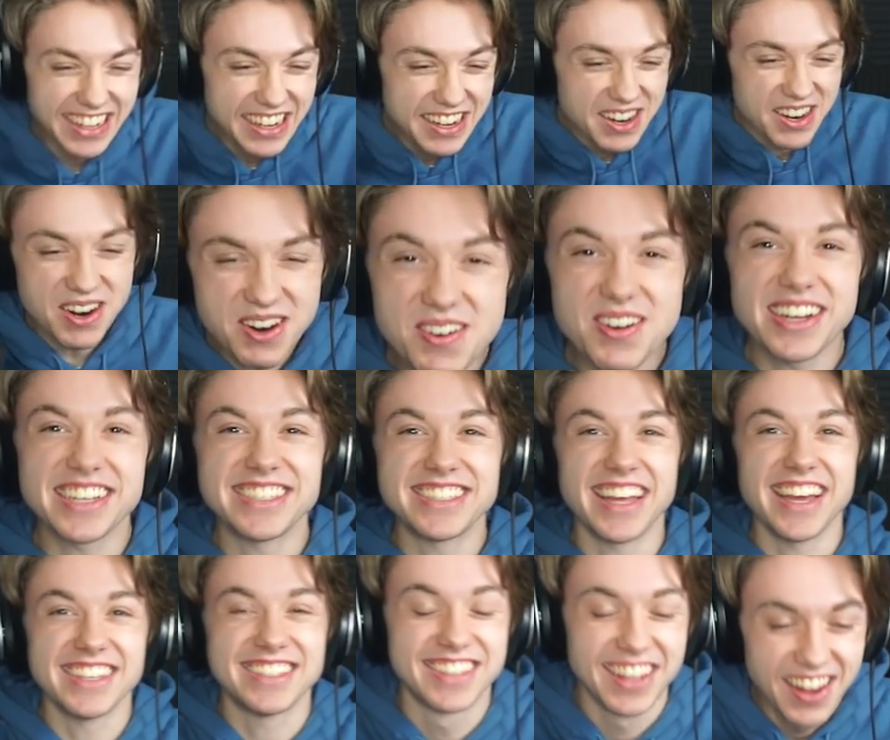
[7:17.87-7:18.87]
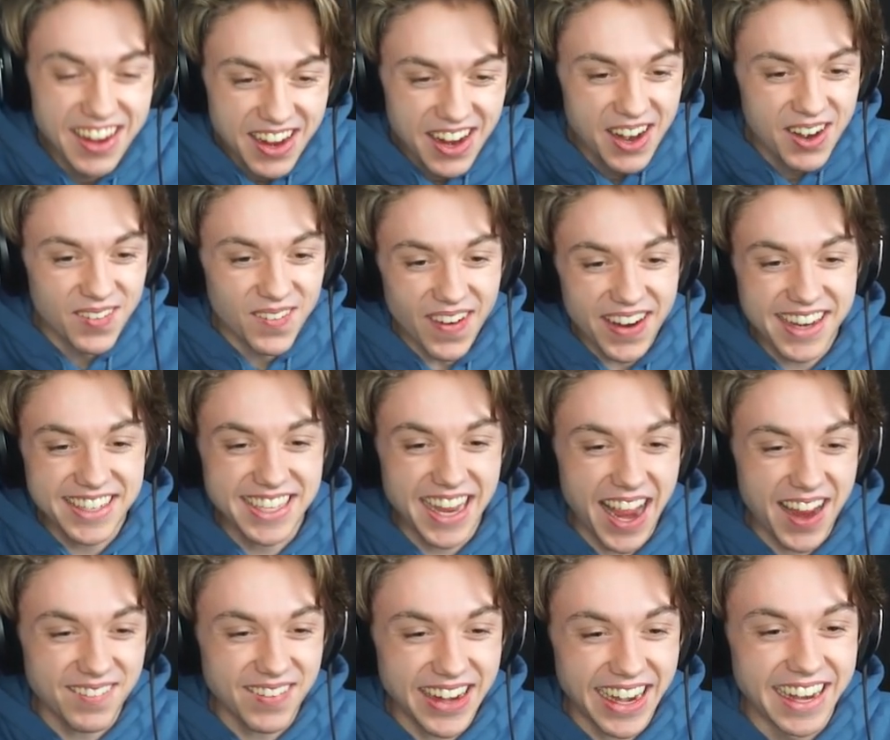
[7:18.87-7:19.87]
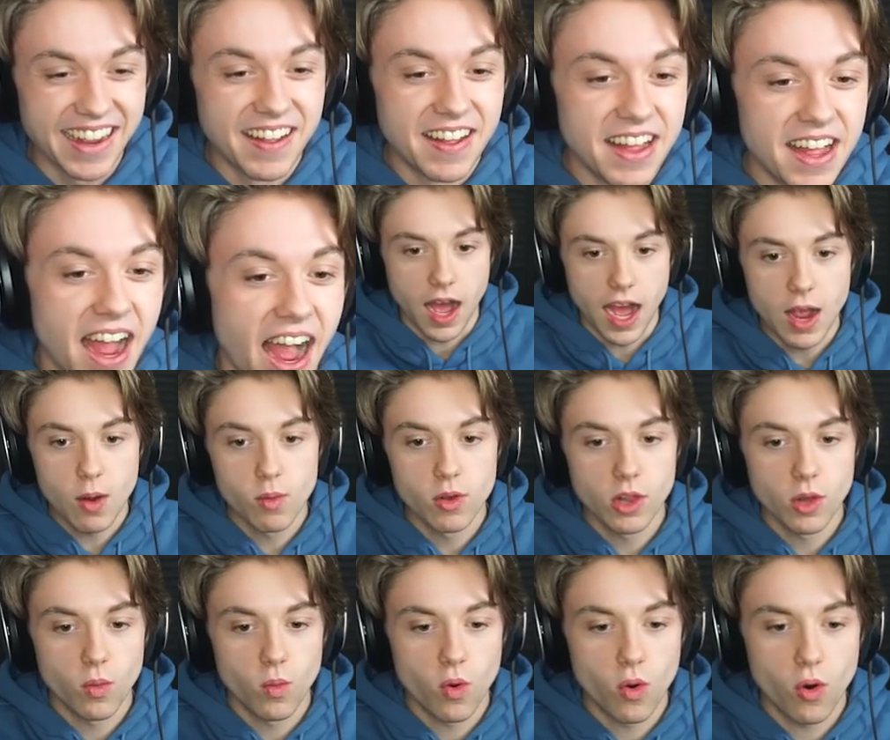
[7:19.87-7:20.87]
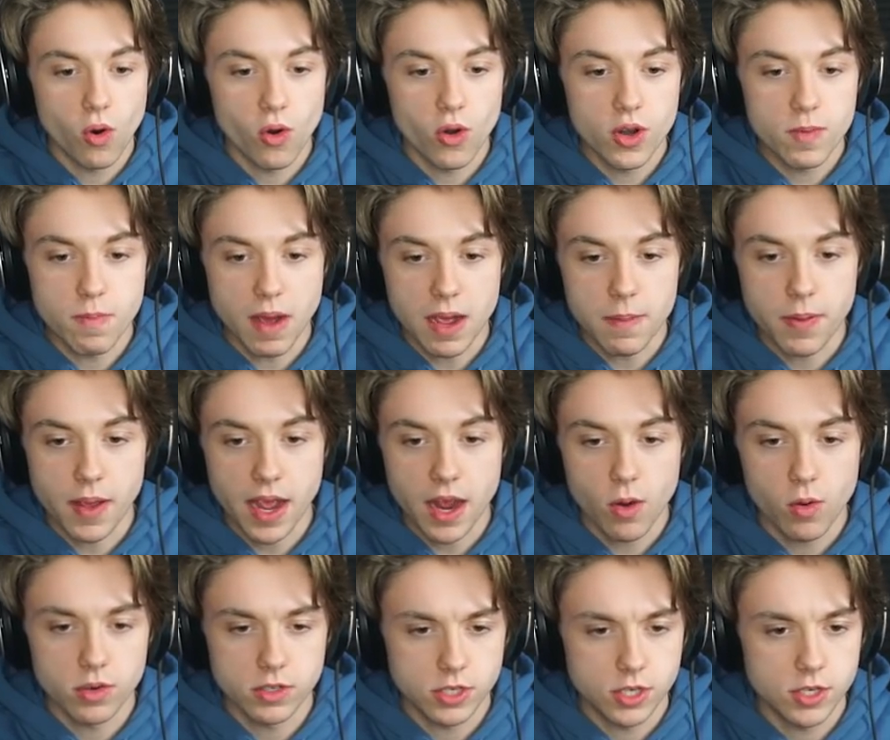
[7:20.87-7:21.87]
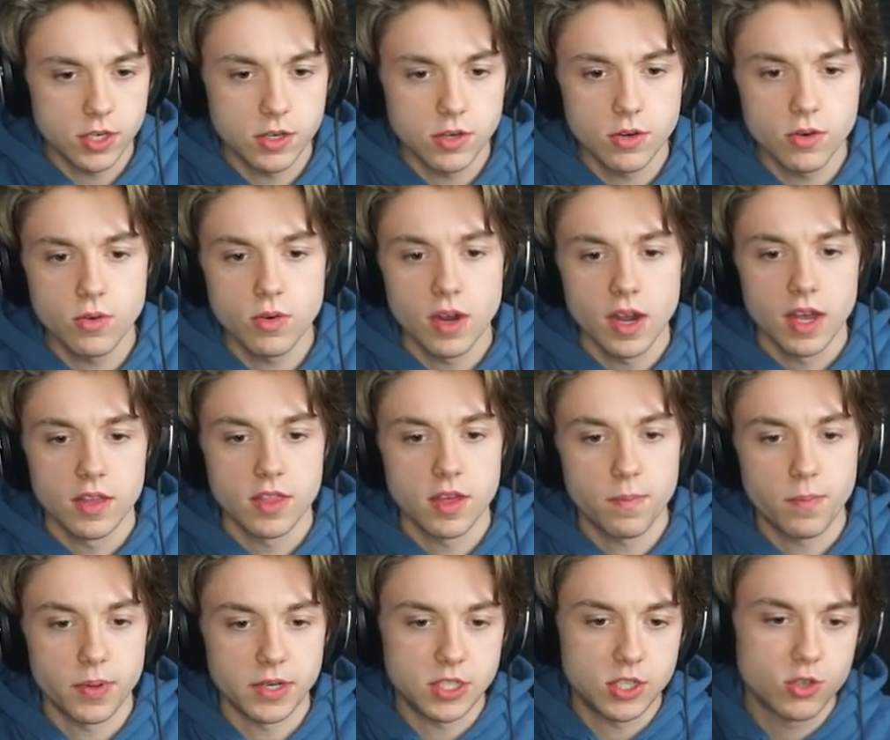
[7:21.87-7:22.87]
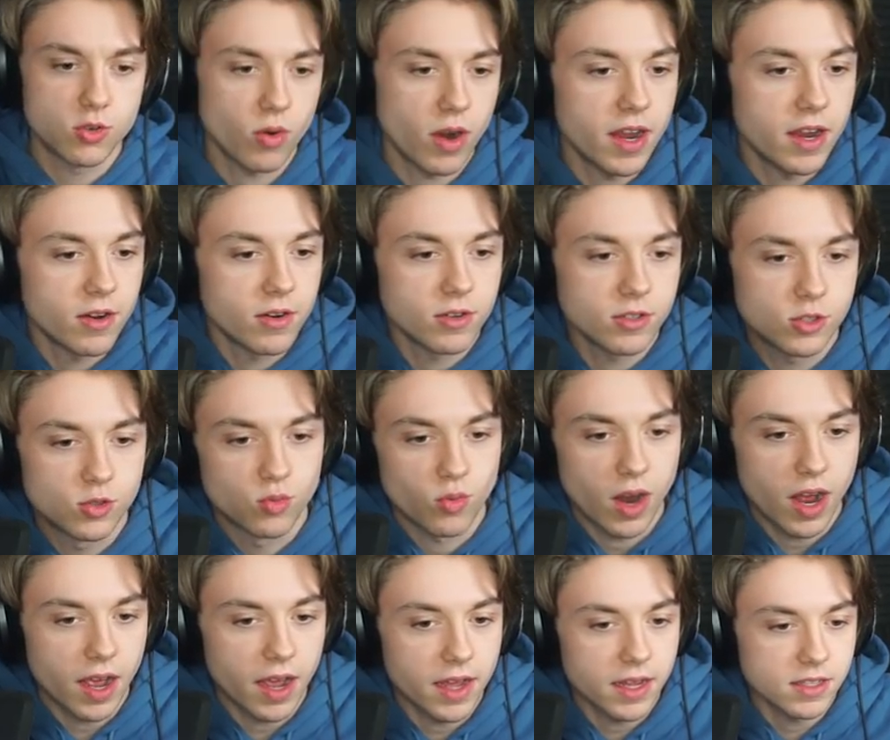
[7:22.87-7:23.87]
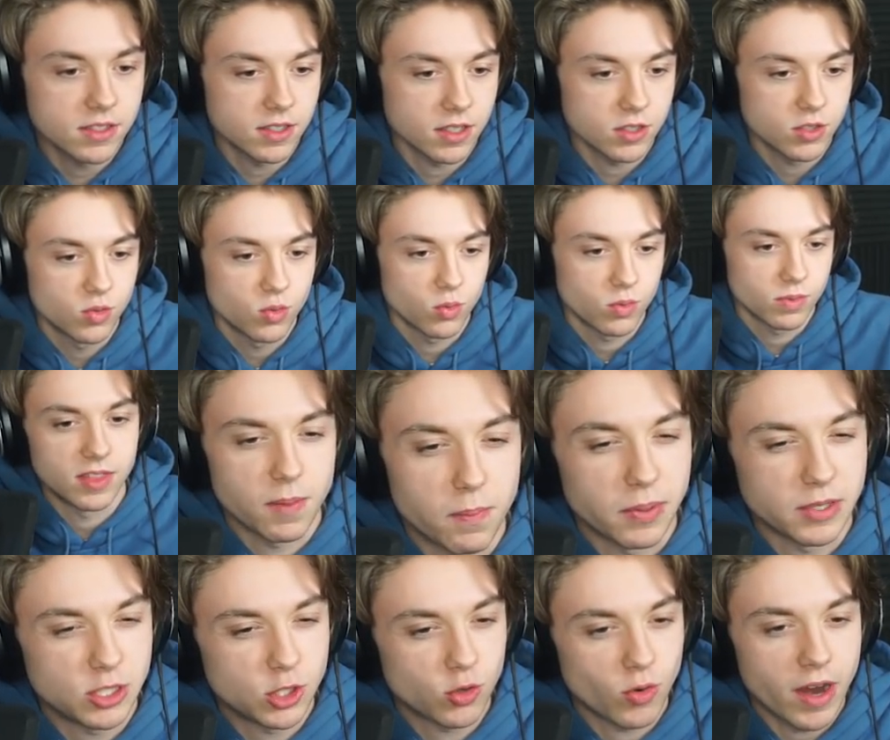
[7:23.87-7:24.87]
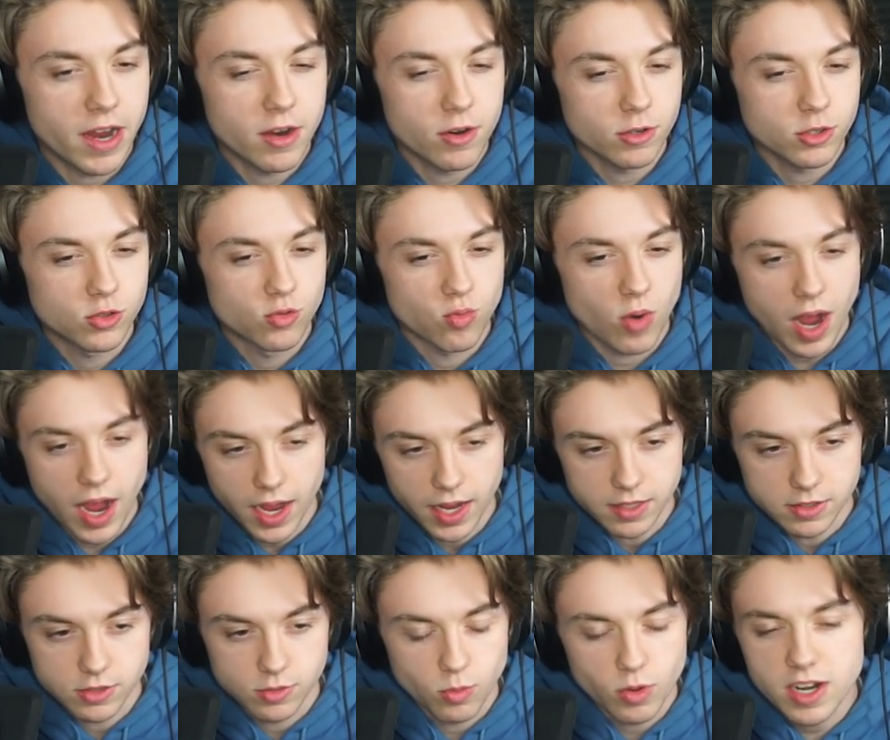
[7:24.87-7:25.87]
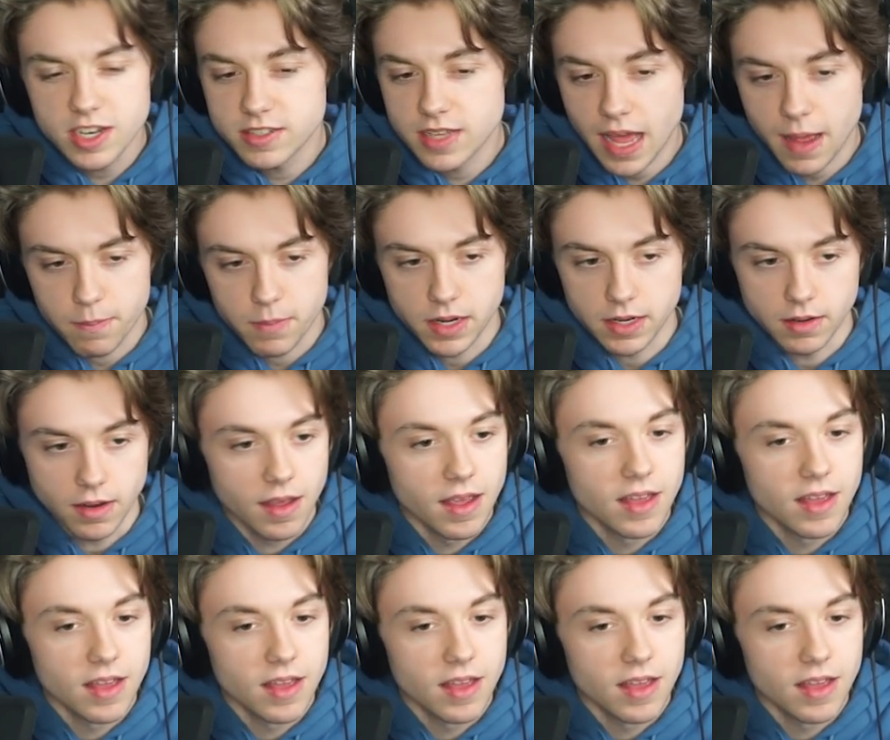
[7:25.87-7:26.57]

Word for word: Who is this? What is happening? I will award my power to you. The betrayer's rise is the betrayer's rise. What does that mean?